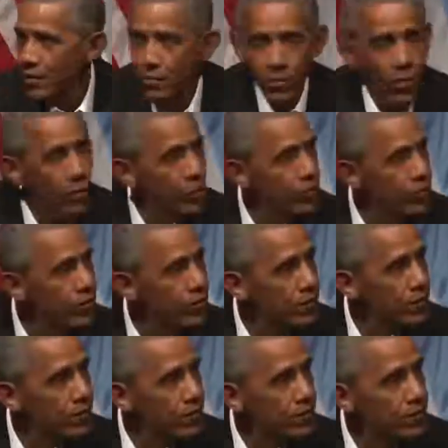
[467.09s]
move
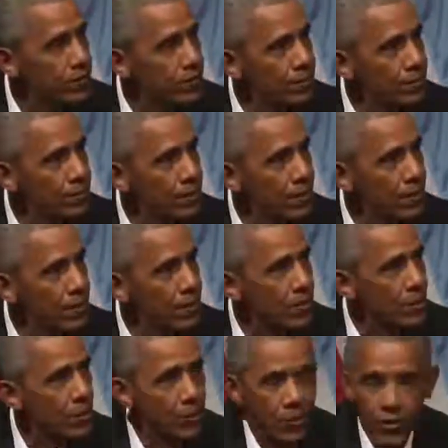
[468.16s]

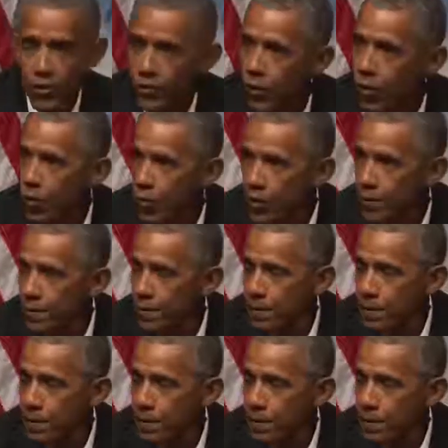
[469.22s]
solutions forward.